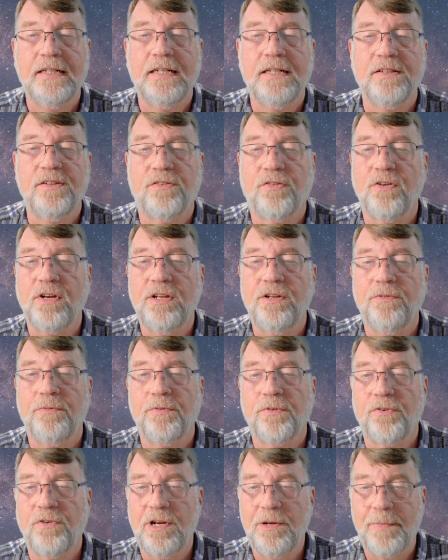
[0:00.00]

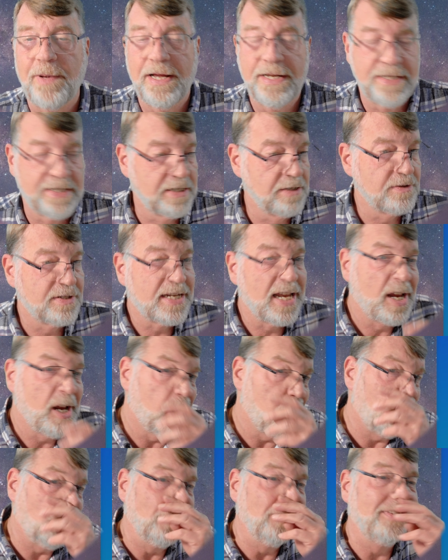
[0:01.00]
three beds. Say I
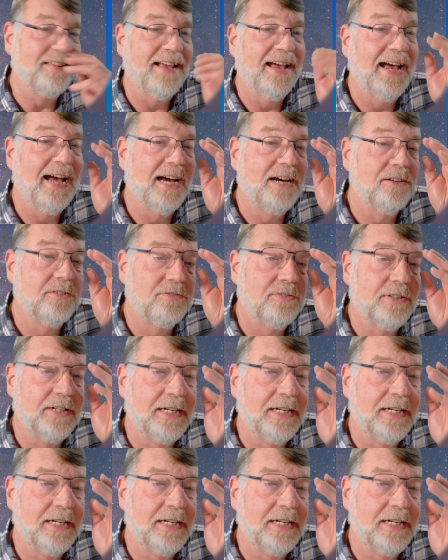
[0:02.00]
want to have